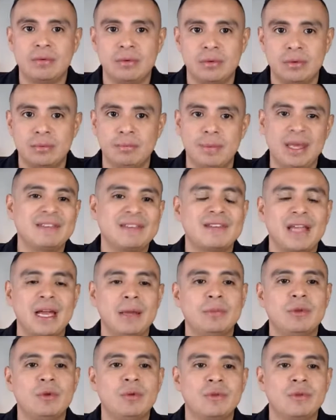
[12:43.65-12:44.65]
Best
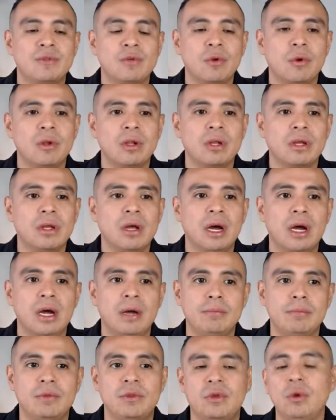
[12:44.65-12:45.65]
time to install
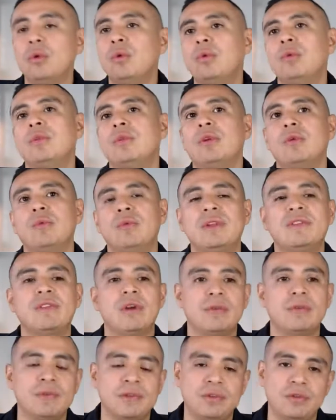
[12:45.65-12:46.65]
to
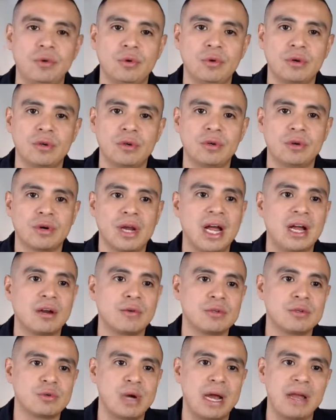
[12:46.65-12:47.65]
resurface your
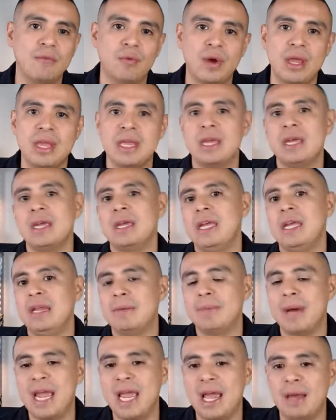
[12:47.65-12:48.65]
concrete driveway
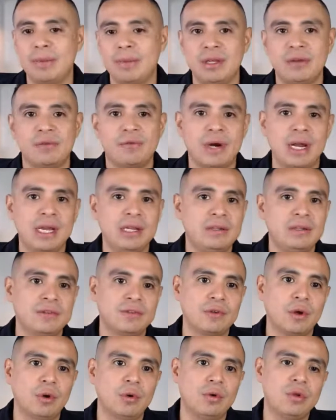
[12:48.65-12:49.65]
in Miami, right?
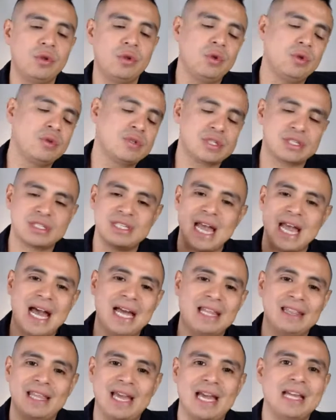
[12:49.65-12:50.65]
So you just
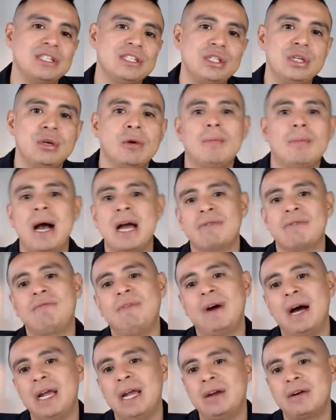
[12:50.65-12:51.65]
add that geo
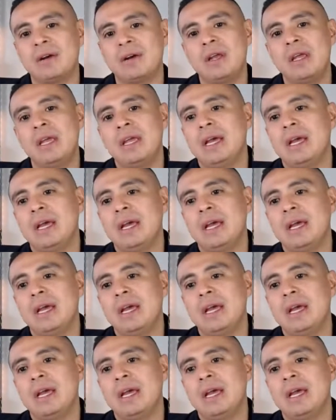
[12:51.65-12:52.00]
modifier.